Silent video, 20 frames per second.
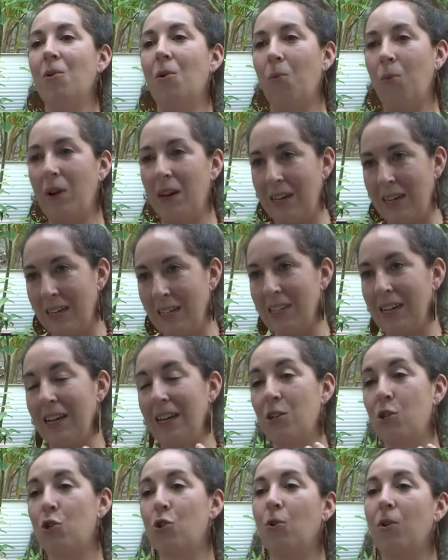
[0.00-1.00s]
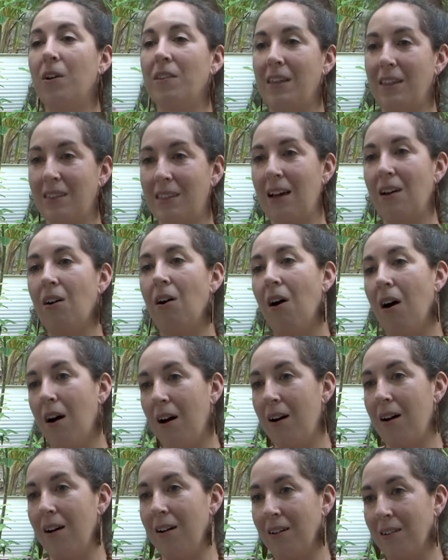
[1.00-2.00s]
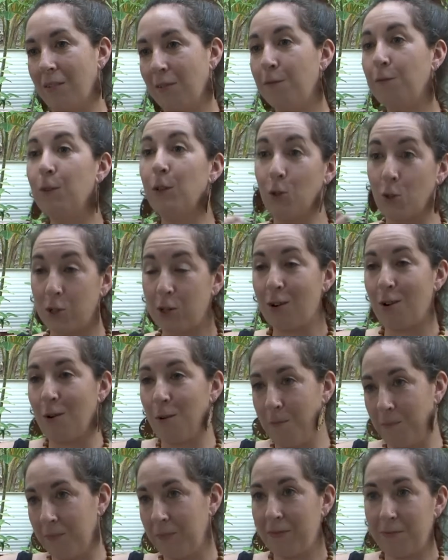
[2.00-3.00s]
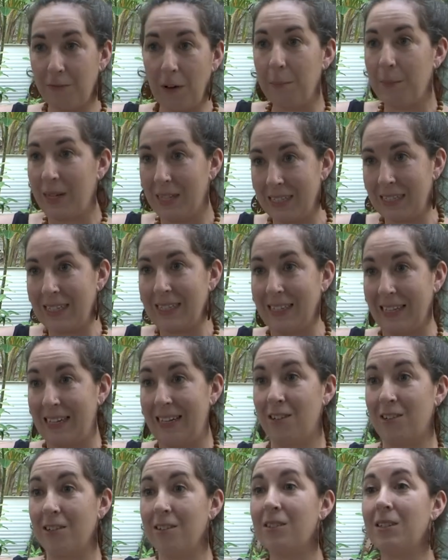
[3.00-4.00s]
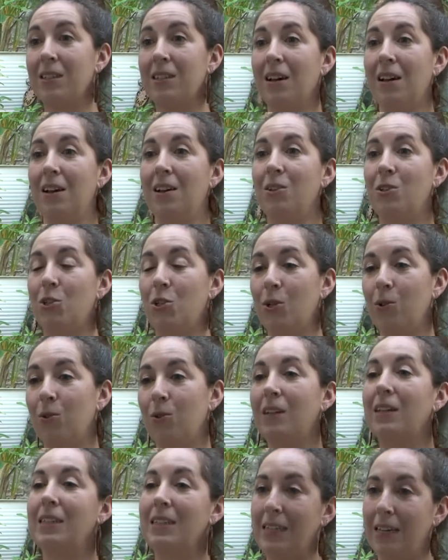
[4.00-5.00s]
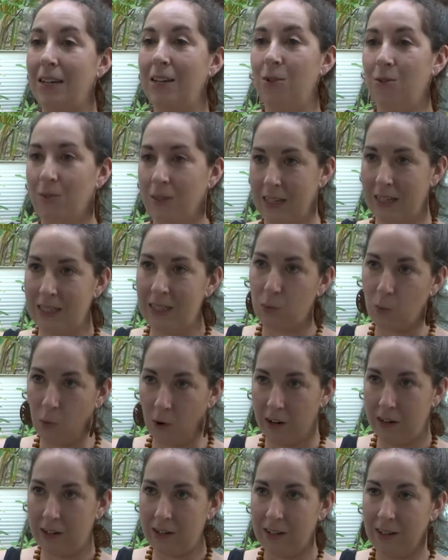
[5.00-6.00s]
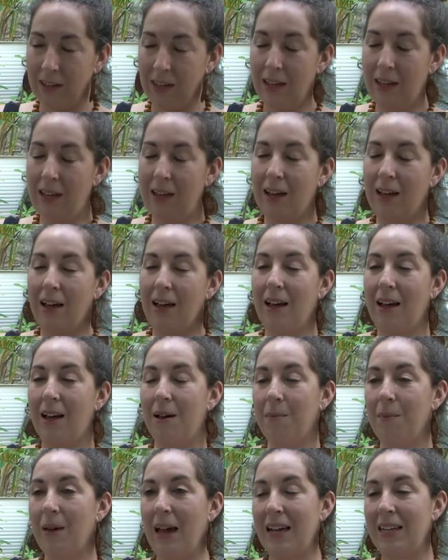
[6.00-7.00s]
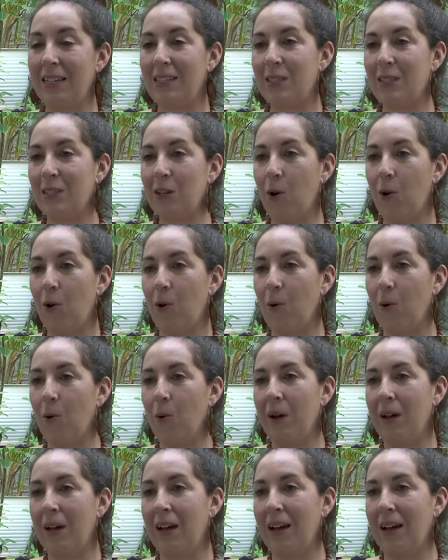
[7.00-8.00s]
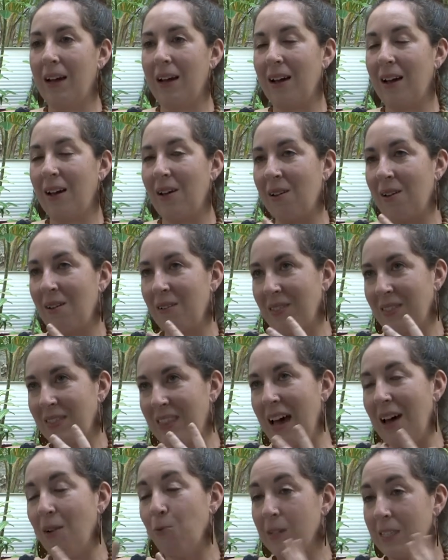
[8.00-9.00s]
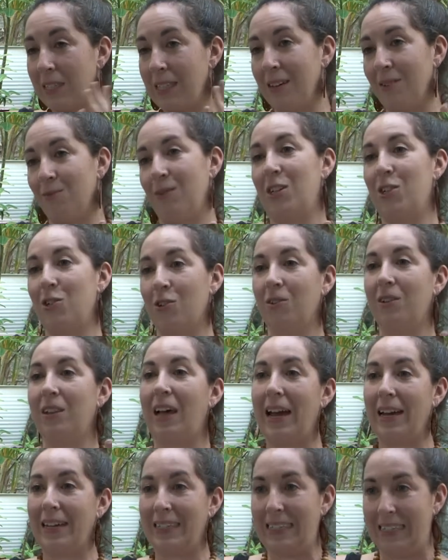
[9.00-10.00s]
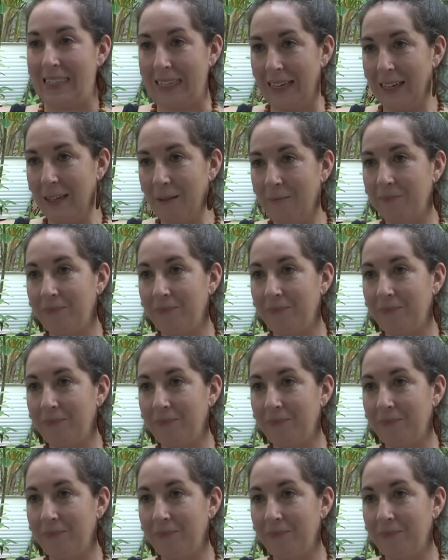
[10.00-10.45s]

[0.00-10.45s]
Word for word: We need to ensure that there are future feminist leaders to continue this work. Um, and so that was the original idea.